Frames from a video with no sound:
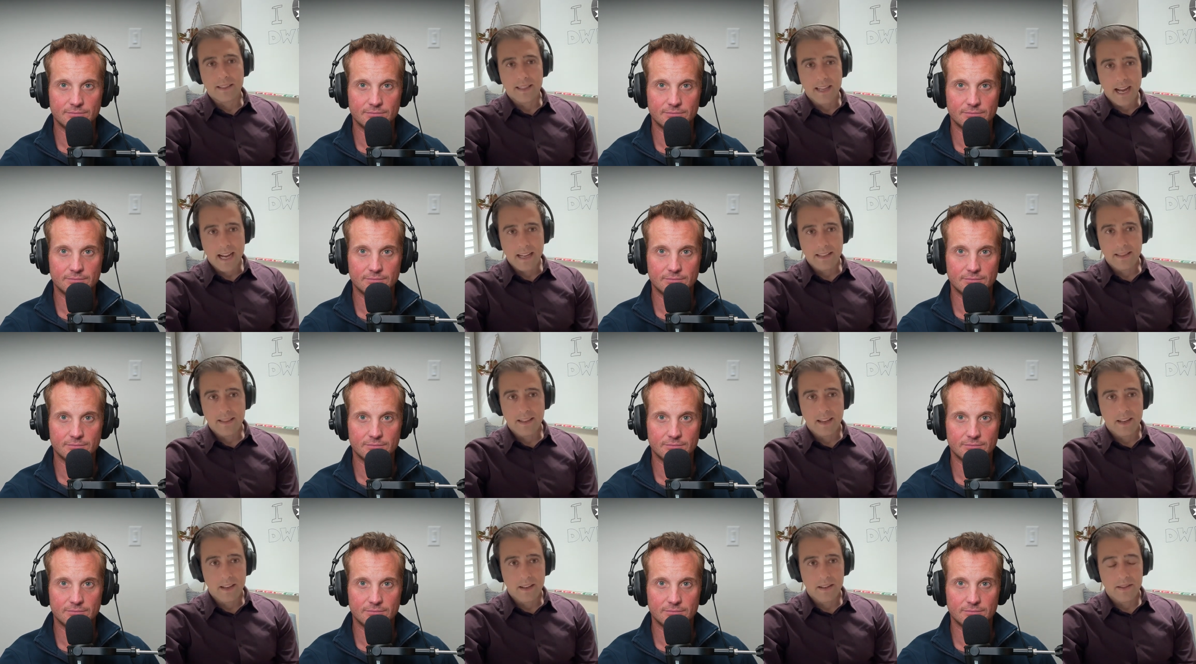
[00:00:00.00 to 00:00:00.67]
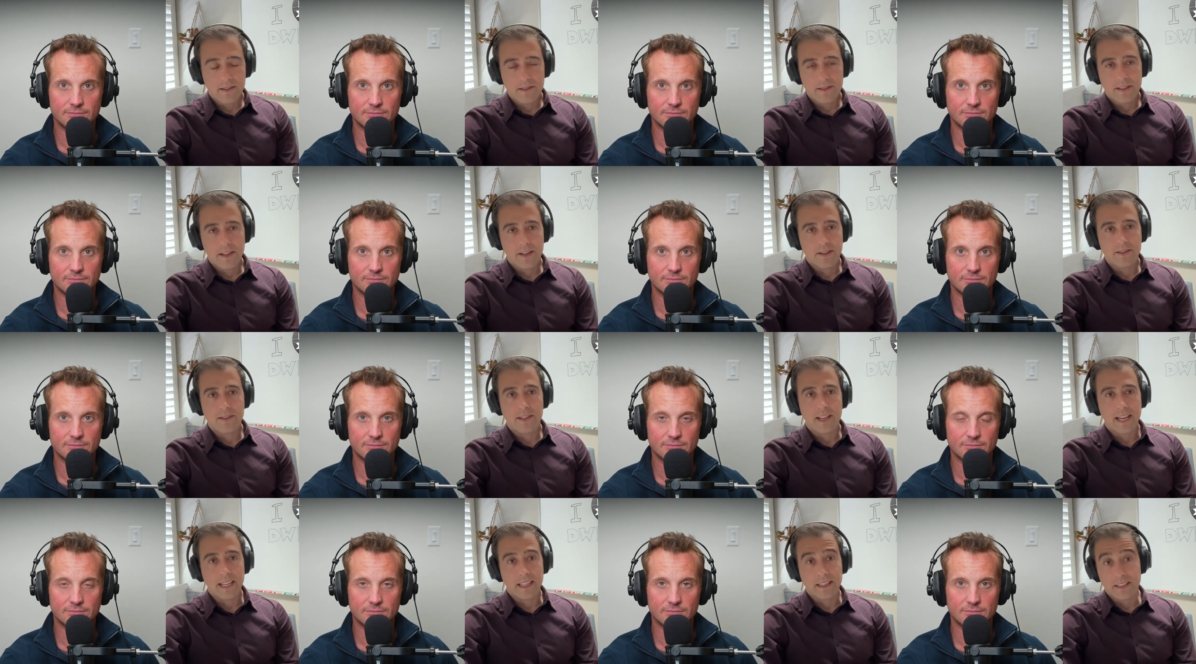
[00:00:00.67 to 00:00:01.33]
Speaker 1: SaaS sale. There's
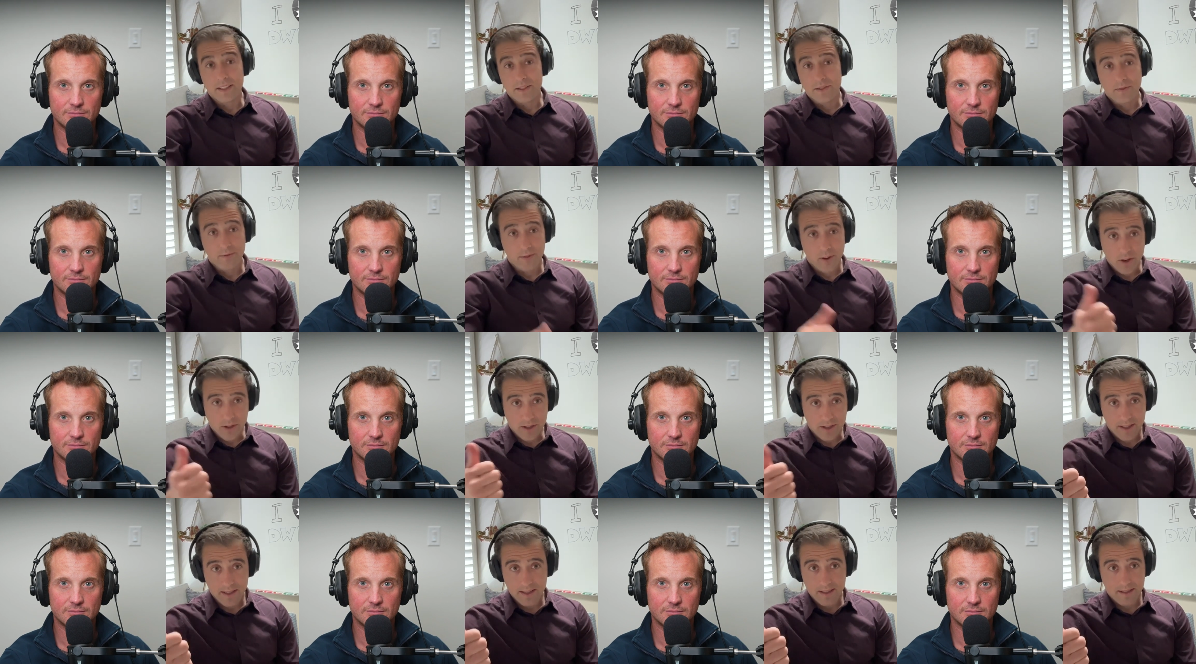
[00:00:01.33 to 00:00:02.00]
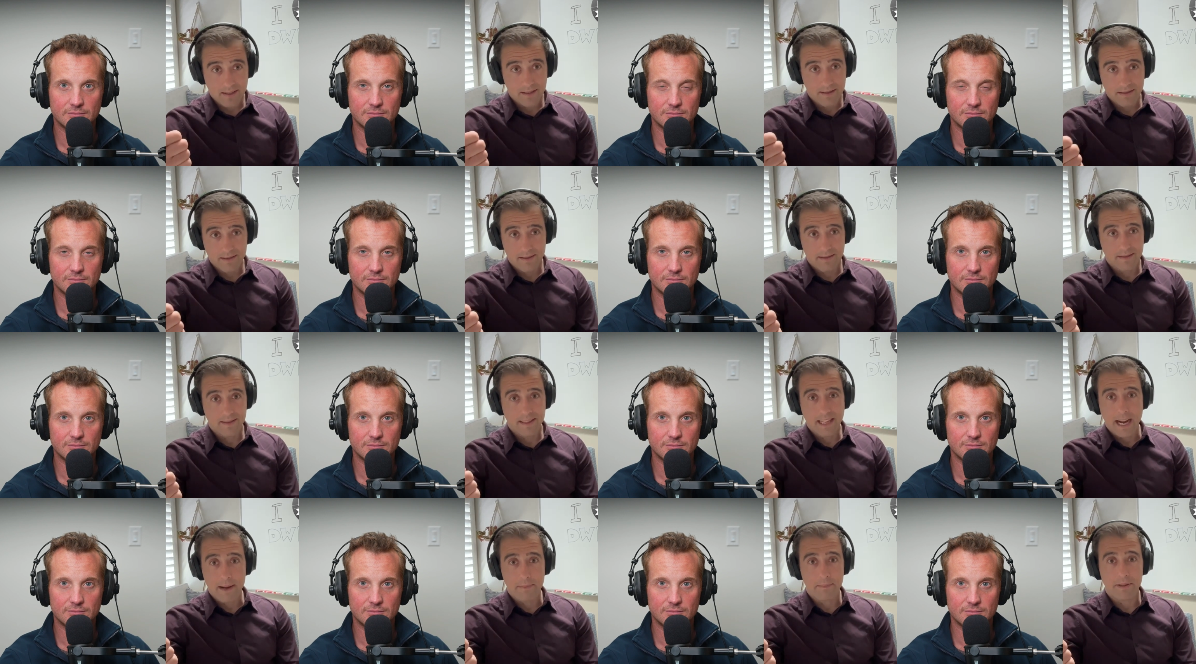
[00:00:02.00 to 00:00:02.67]
like this first
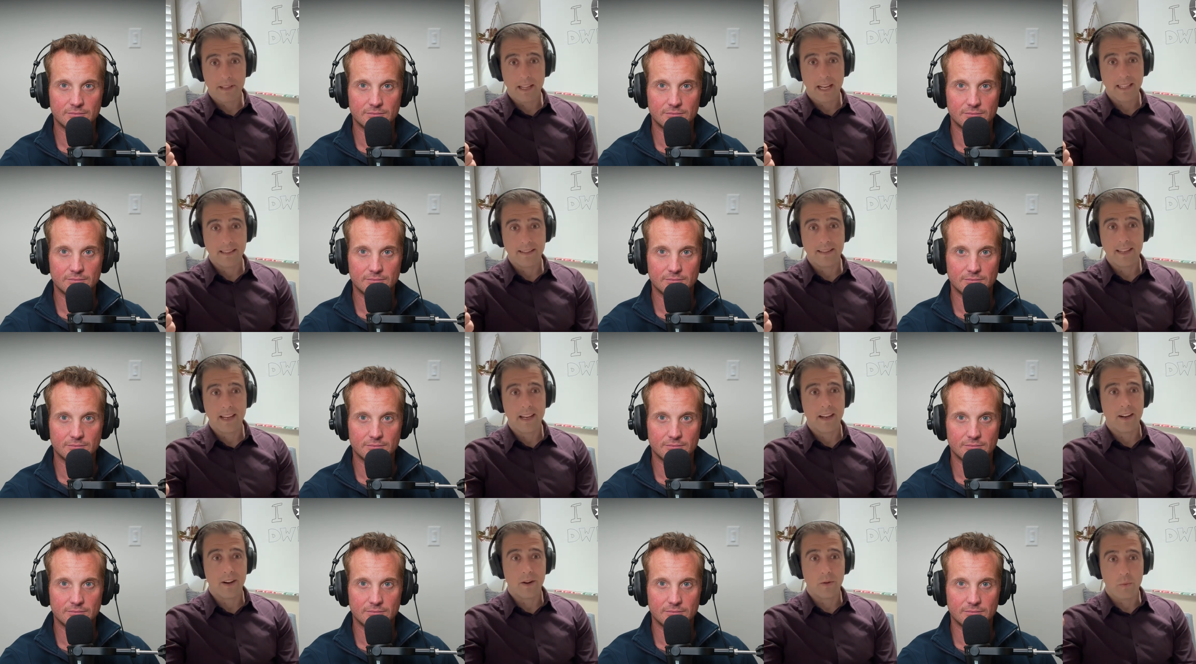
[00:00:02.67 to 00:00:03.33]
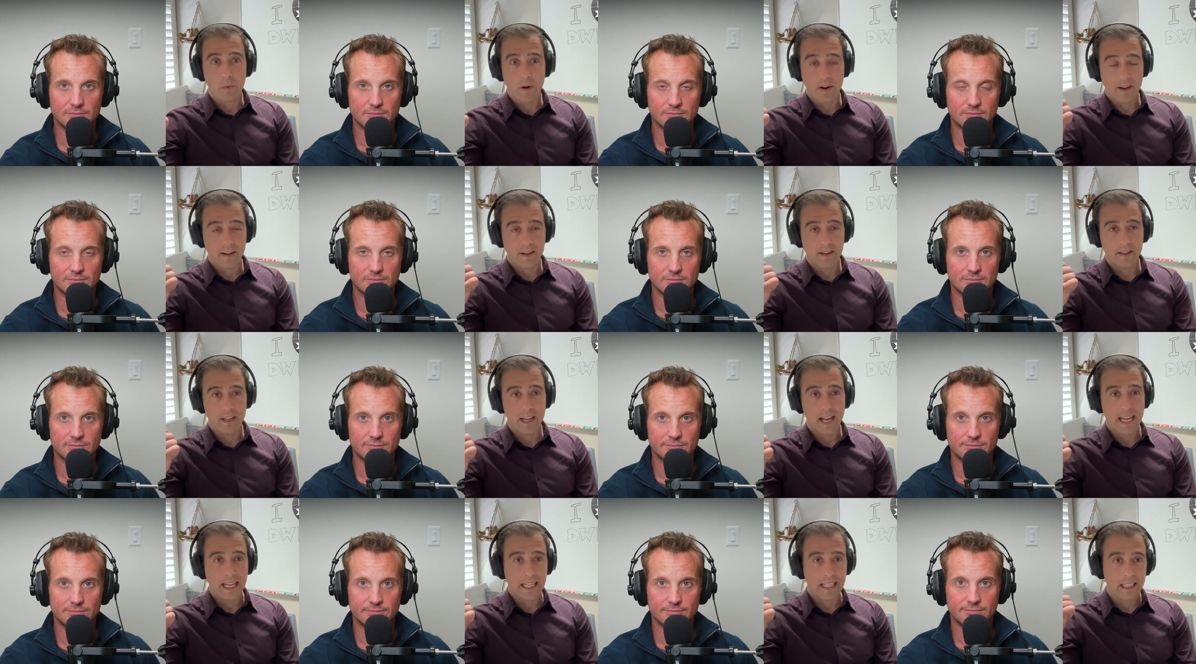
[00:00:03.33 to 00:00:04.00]
top line sale where you're
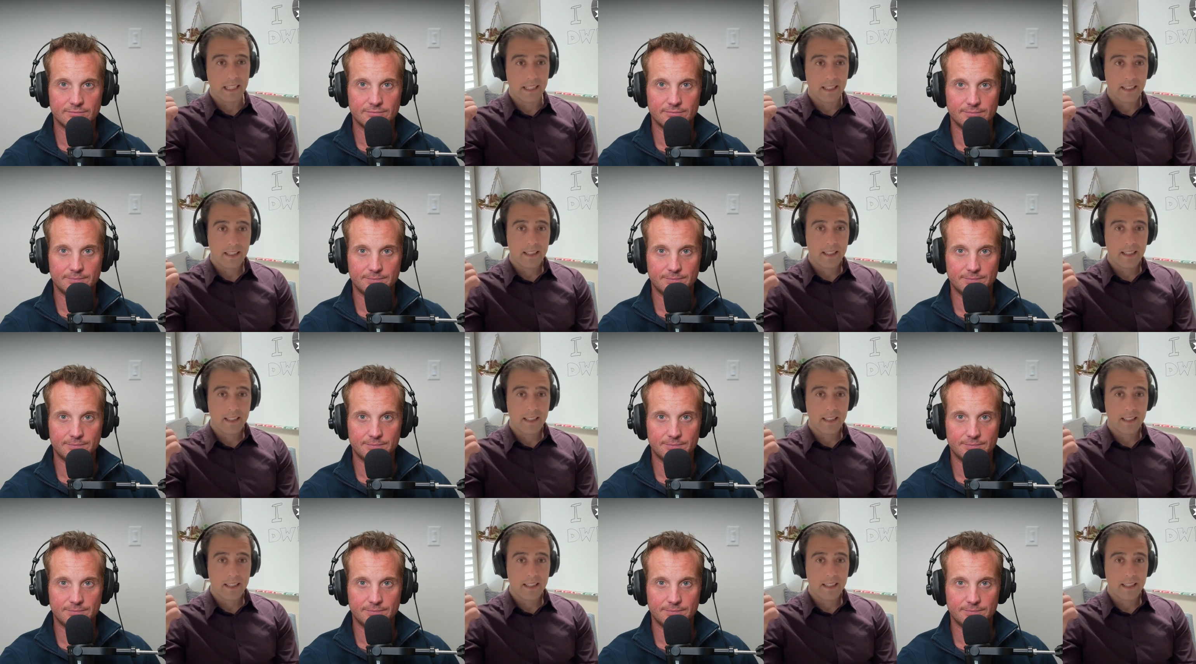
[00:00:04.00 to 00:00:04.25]
like,